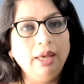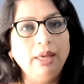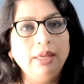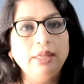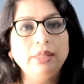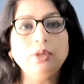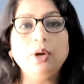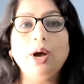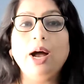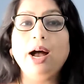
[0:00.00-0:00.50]

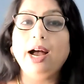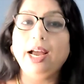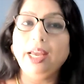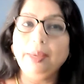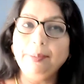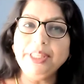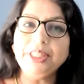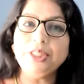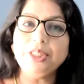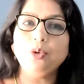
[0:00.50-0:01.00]
So
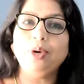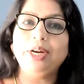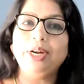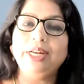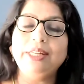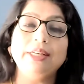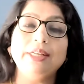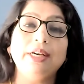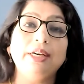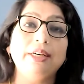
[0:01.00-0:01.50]
IB
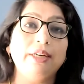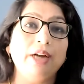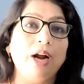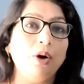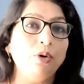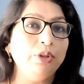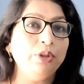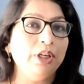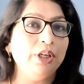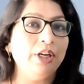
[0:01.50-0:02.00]
students
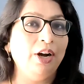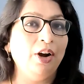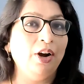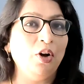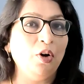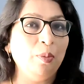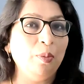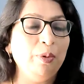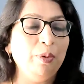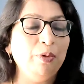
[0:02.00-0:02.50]
around the
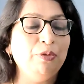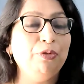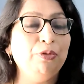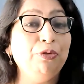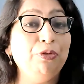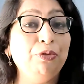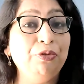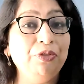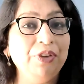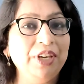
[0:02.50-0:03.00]
globe
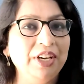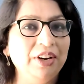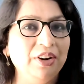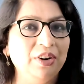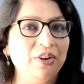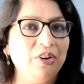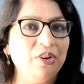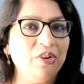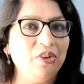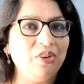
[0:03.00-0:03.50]

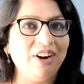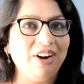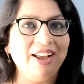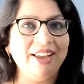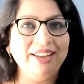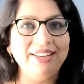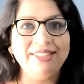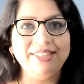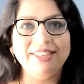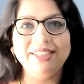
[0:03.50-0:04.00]
fear
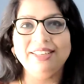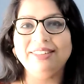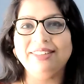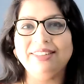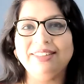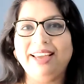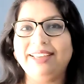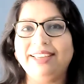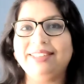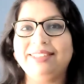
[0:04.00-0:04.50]
writing
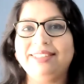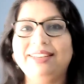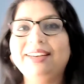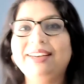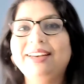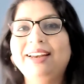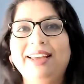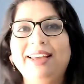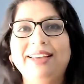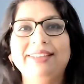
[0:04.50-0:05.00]
the
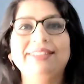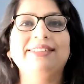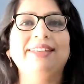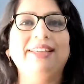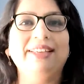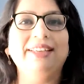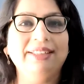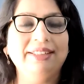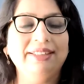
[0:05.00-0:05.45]
extended essay,